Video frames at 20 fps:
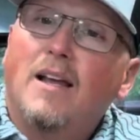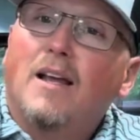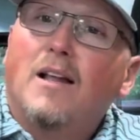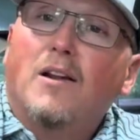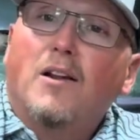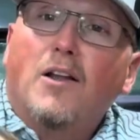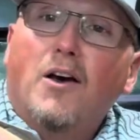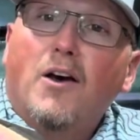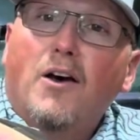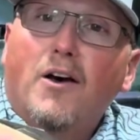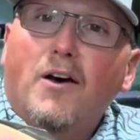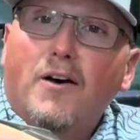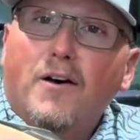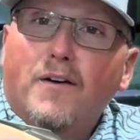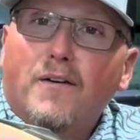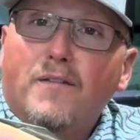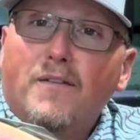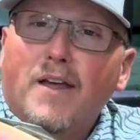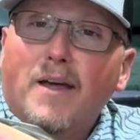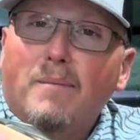
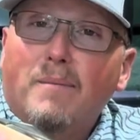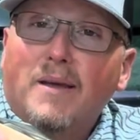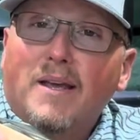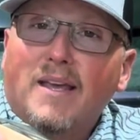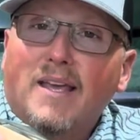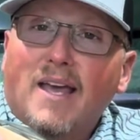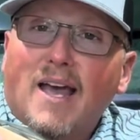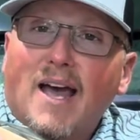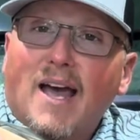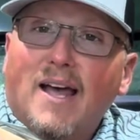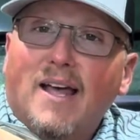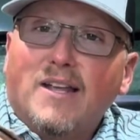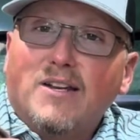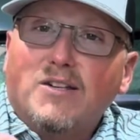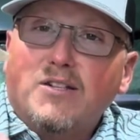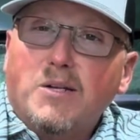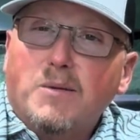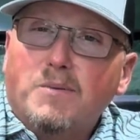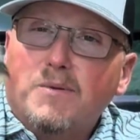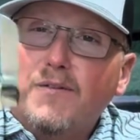Love that big guy. That
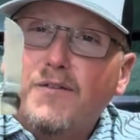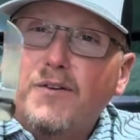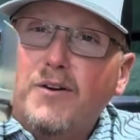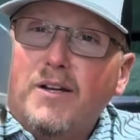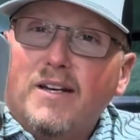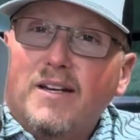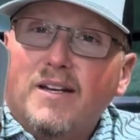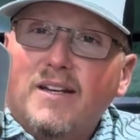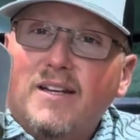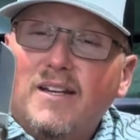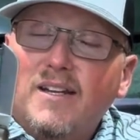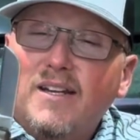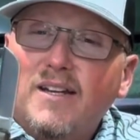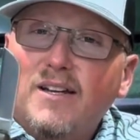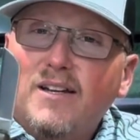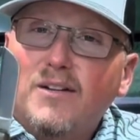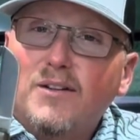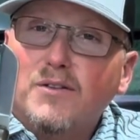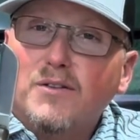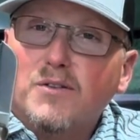sheep's foot
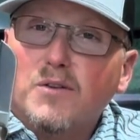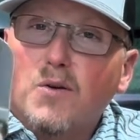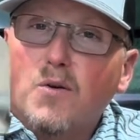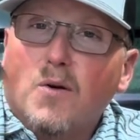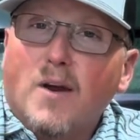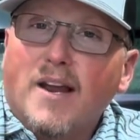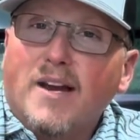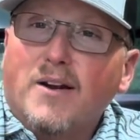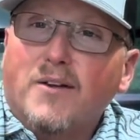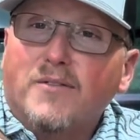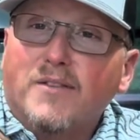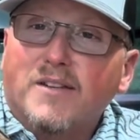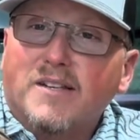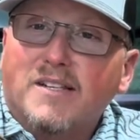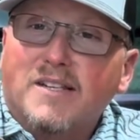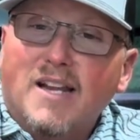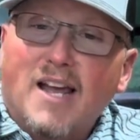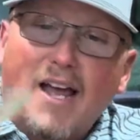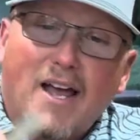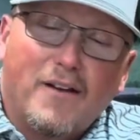is great on this
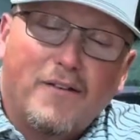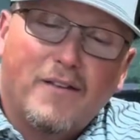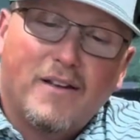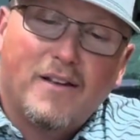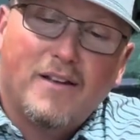knife.